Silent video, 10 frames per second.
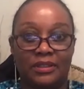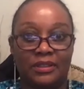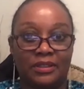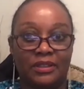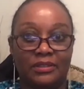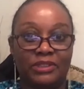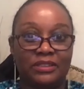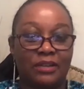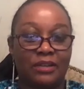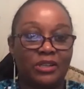as we
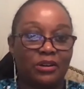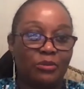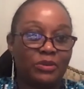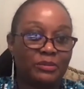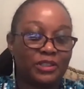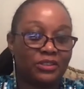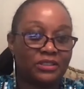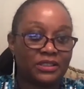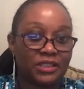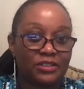say, we're going to open up the doors
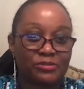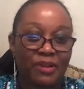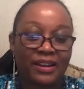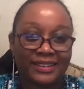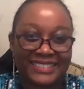of the church right here.